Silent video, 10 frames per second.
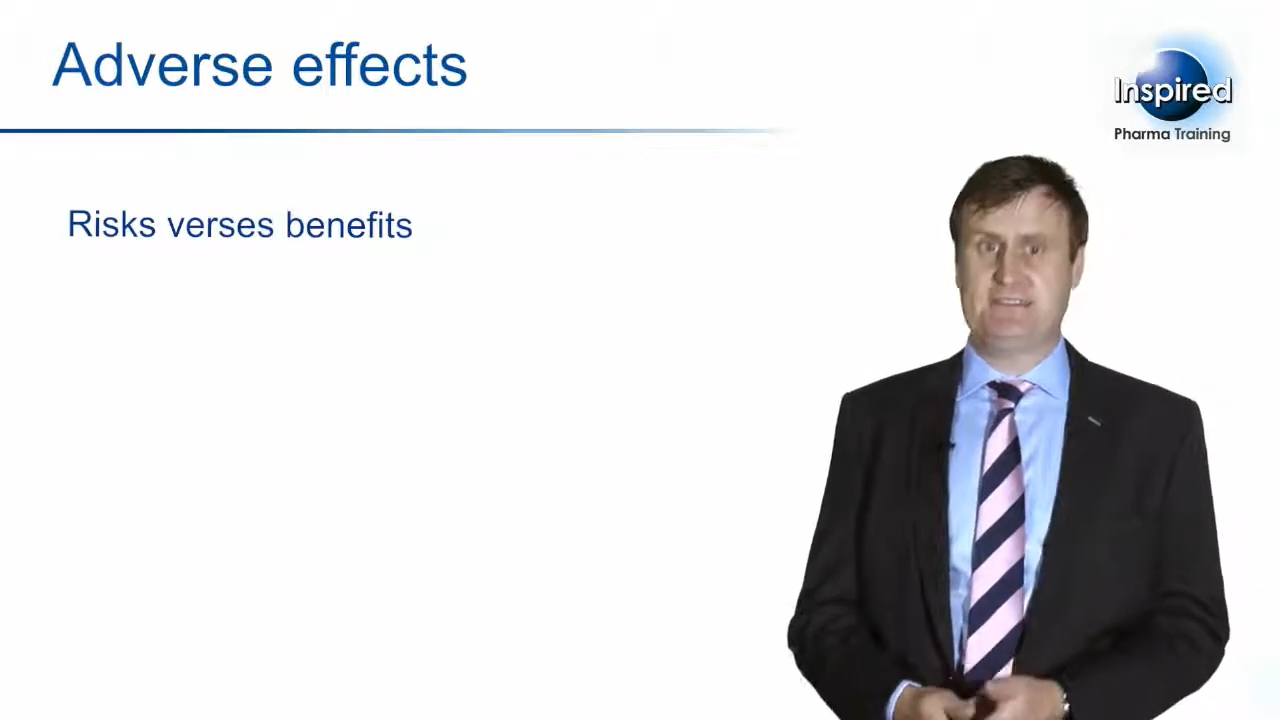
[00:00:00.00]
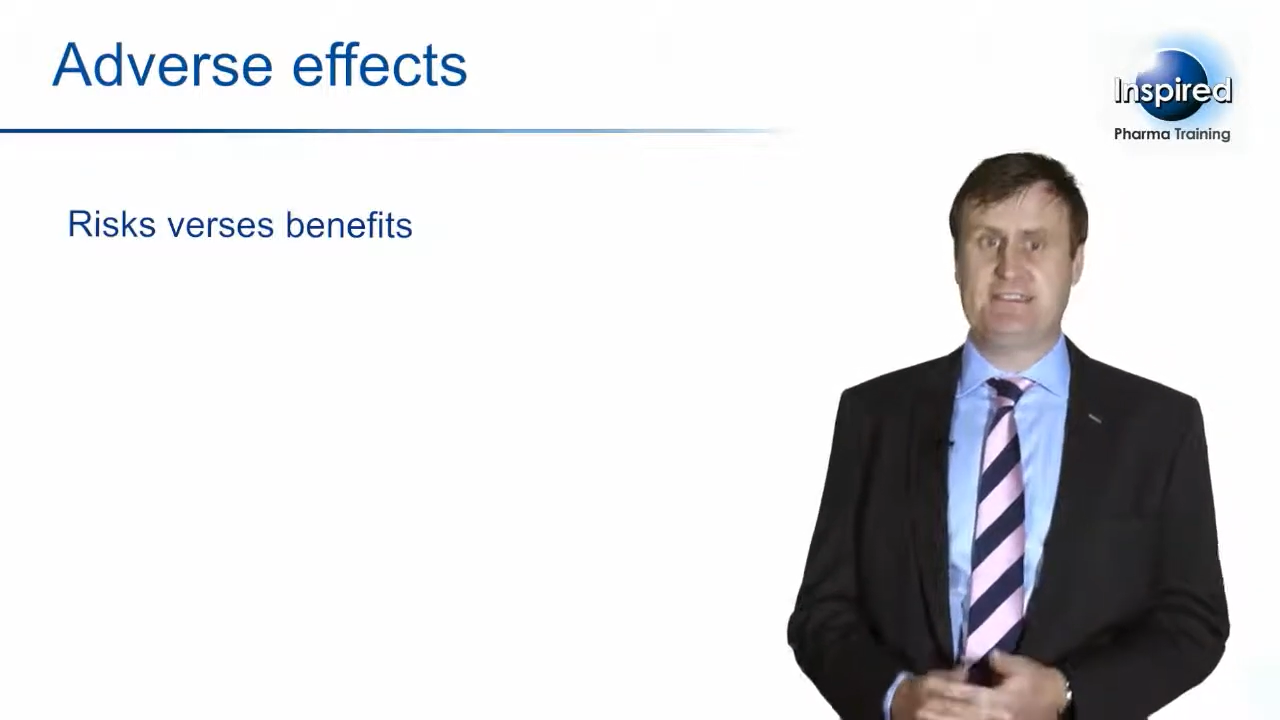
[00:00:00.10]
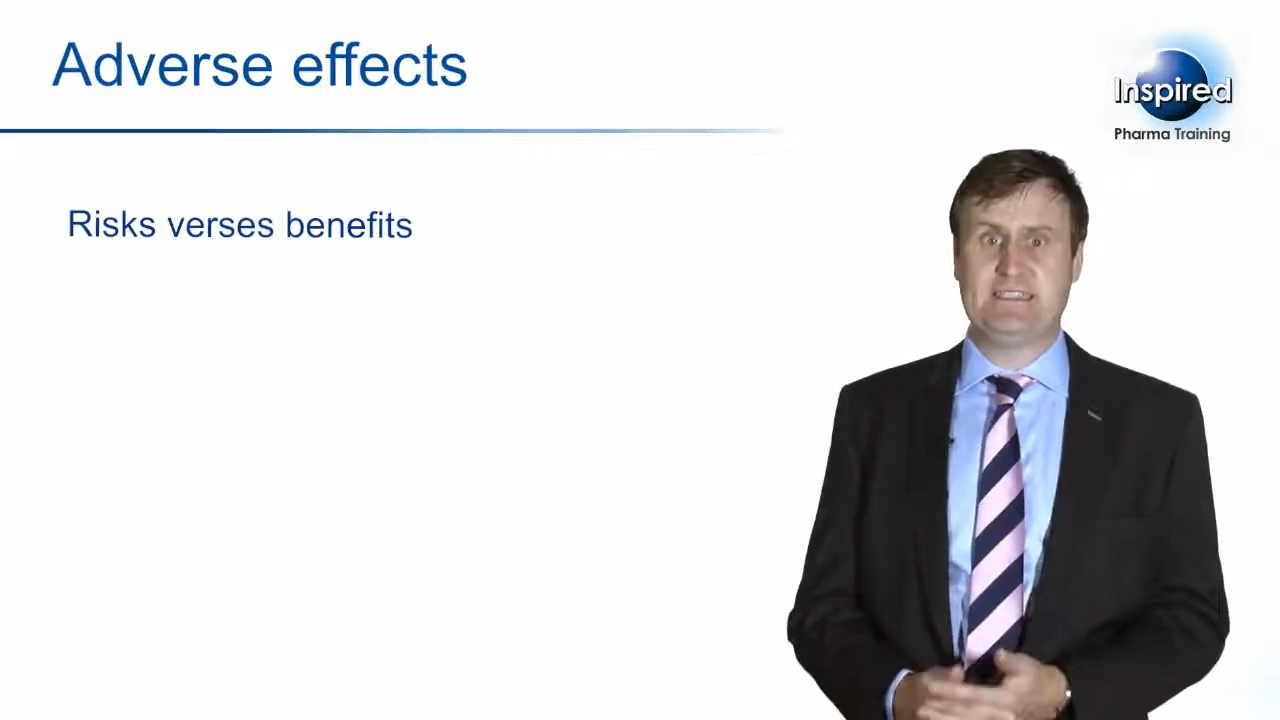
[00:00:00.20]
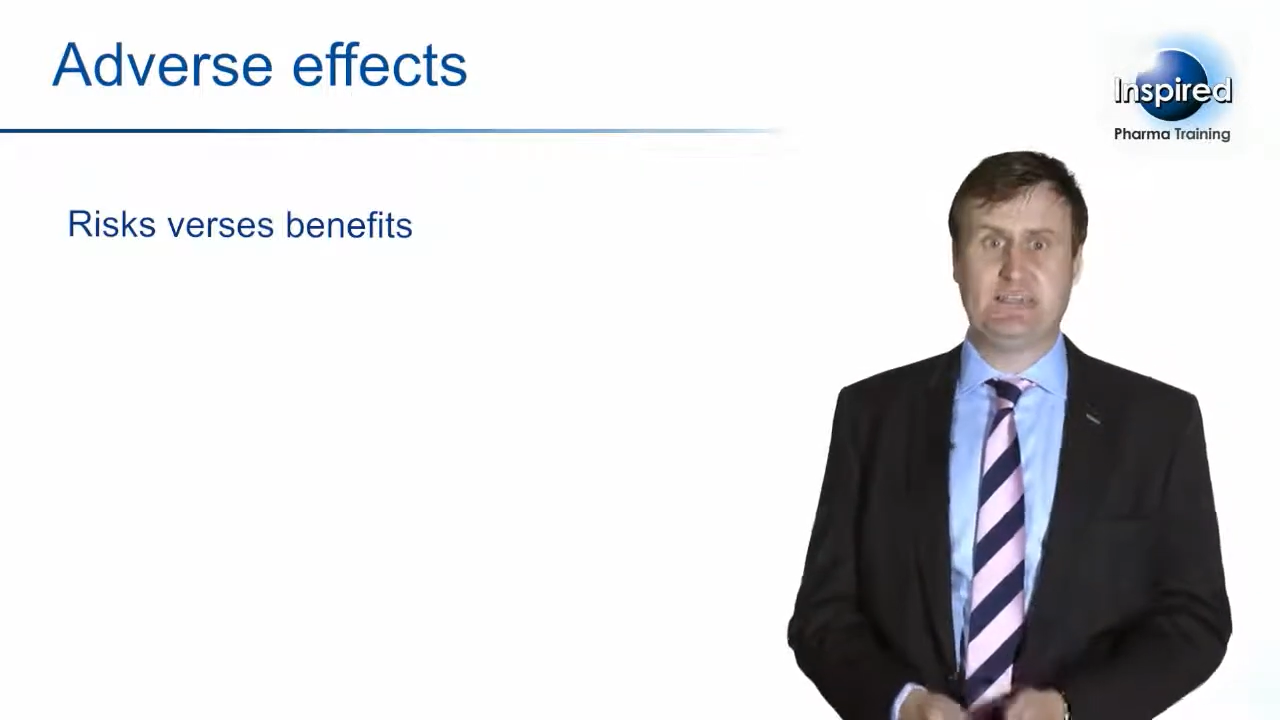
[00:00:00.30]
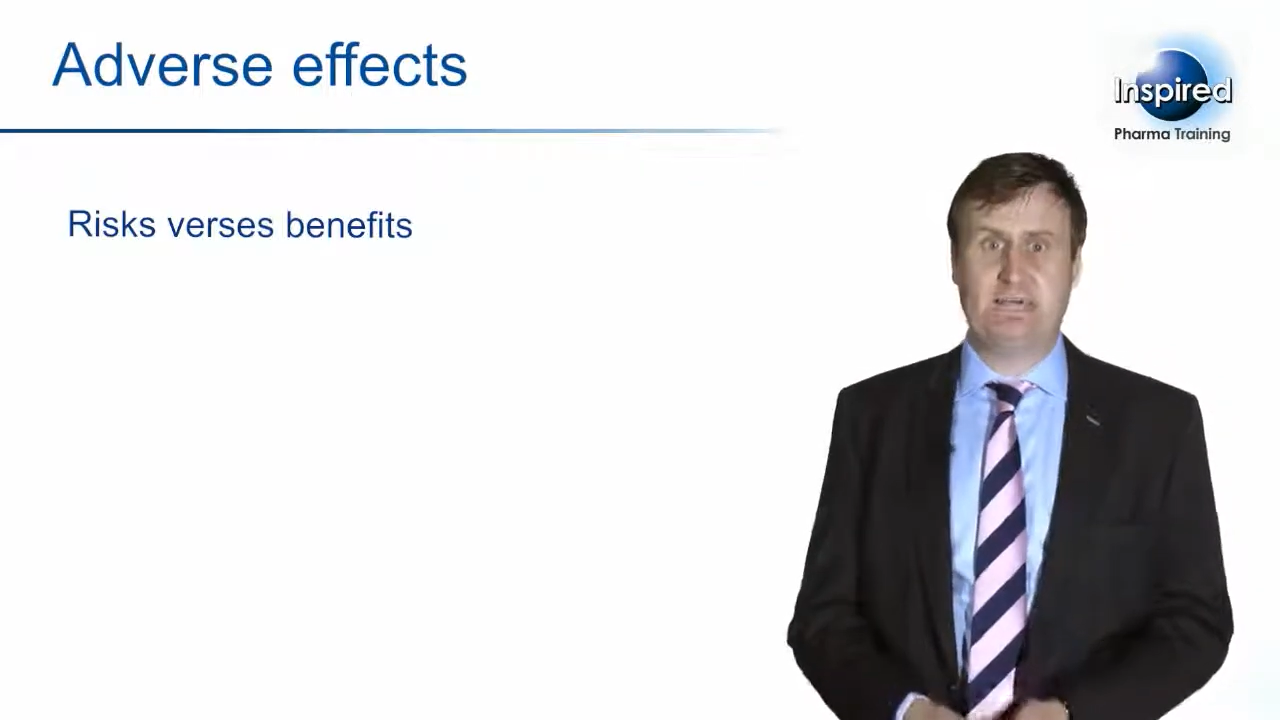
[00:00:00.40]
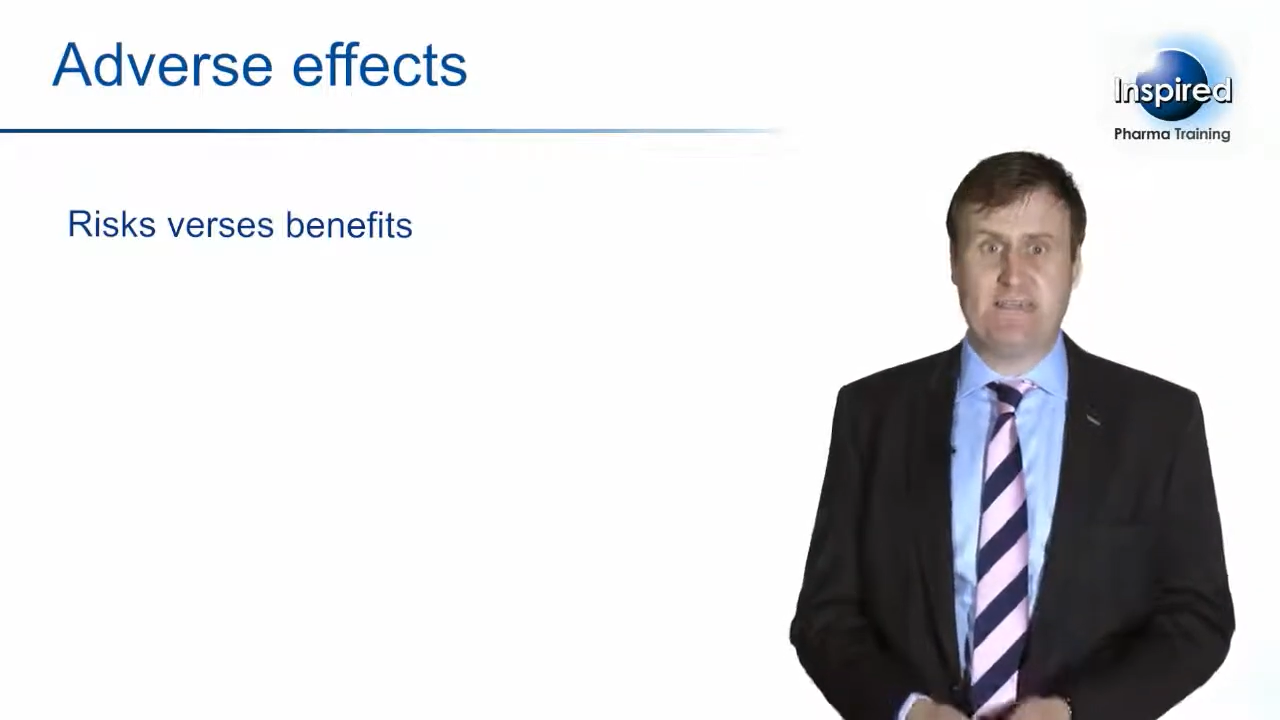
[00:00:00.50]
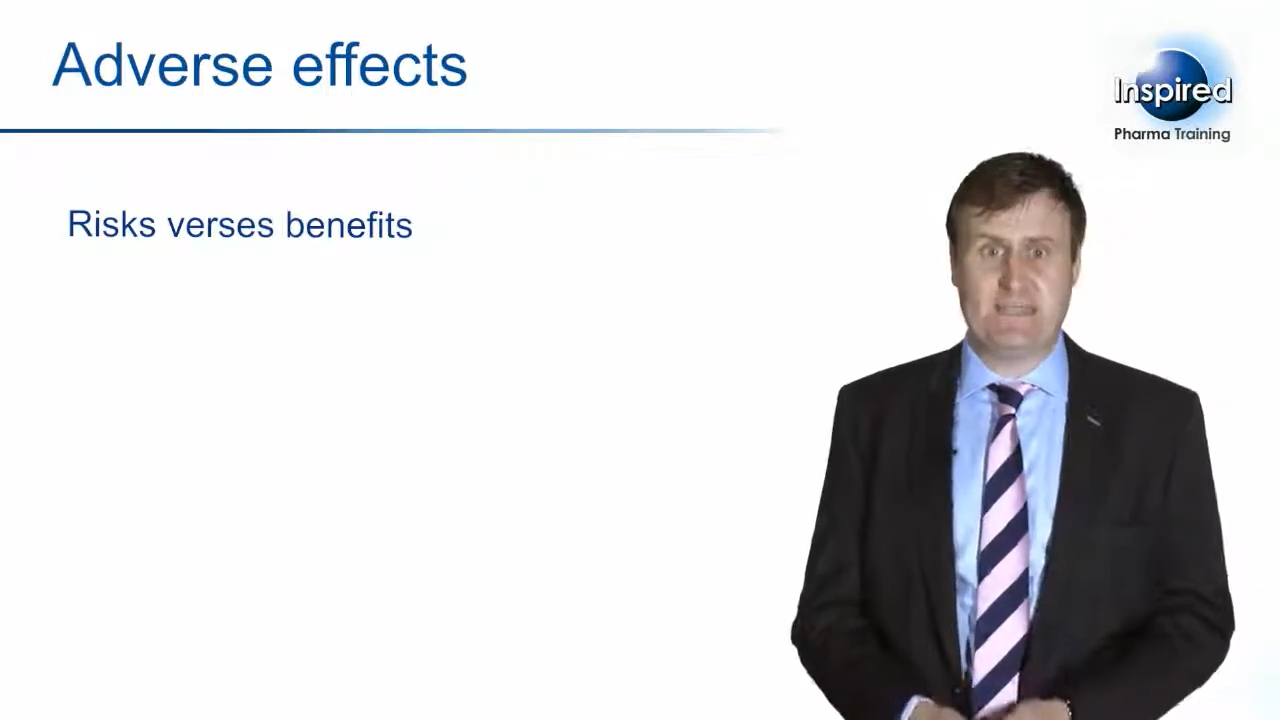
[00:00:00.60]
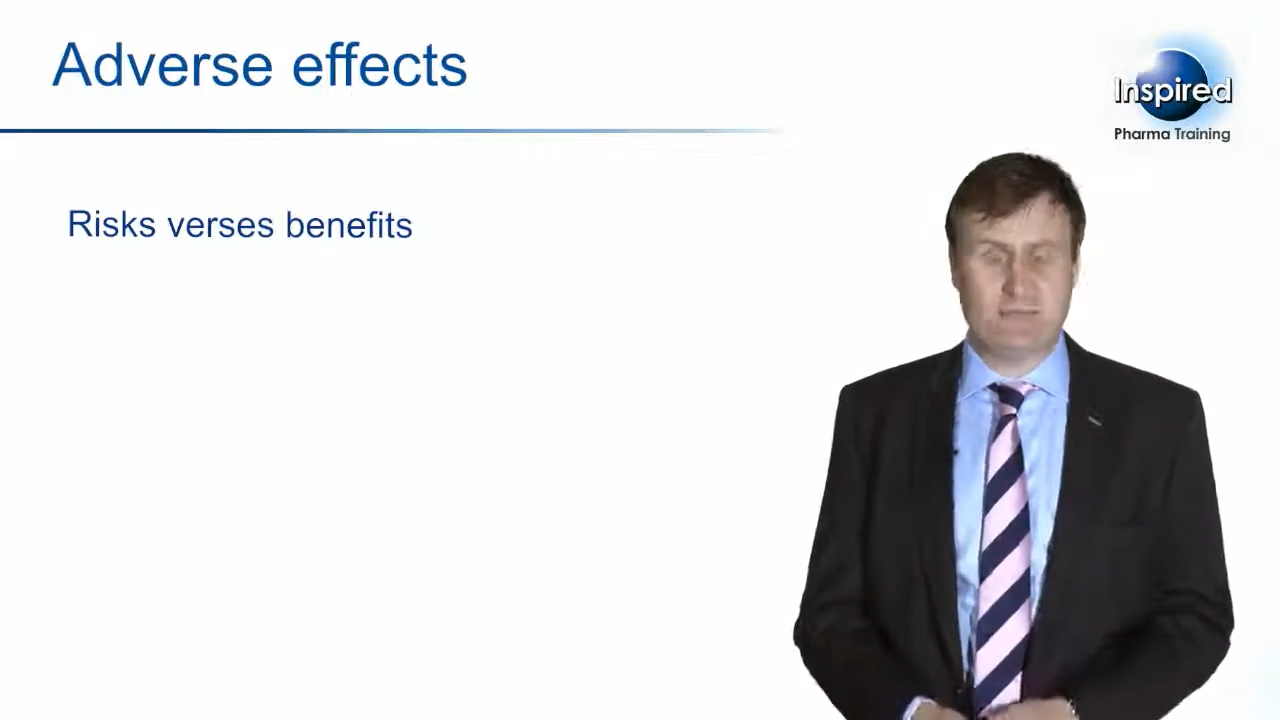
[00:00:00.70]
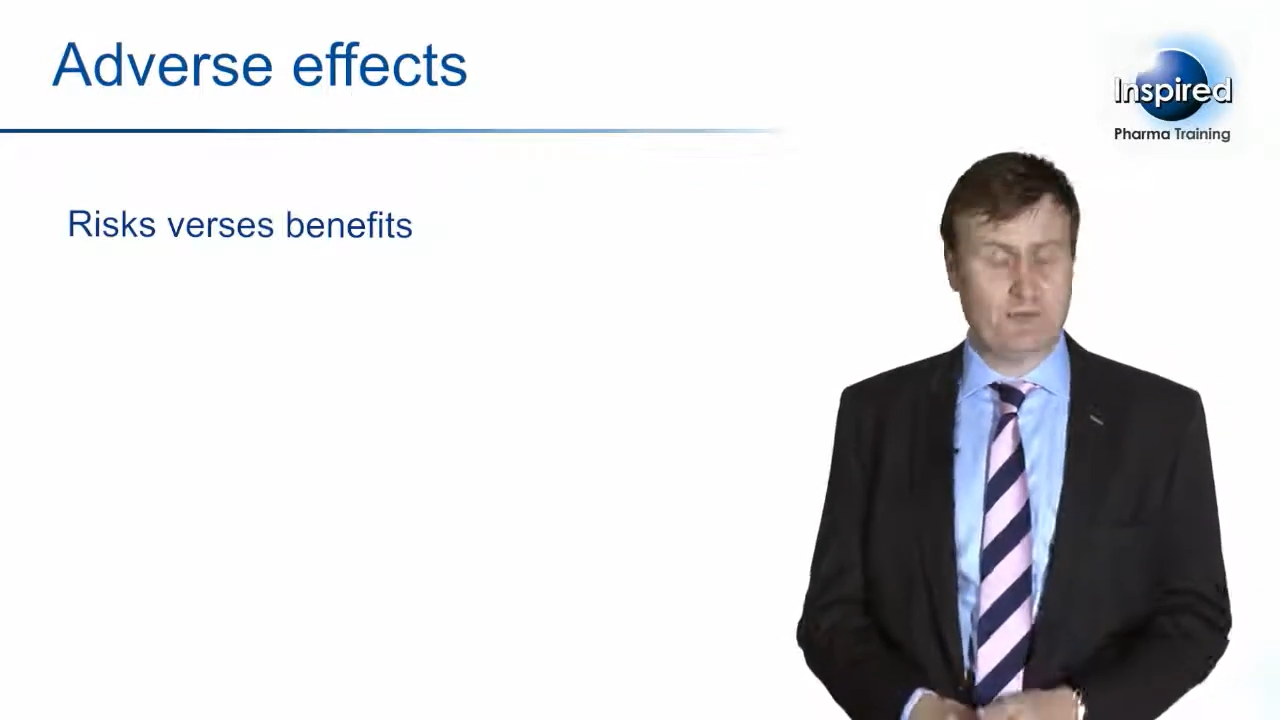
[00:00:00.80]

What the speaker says: to deal with that,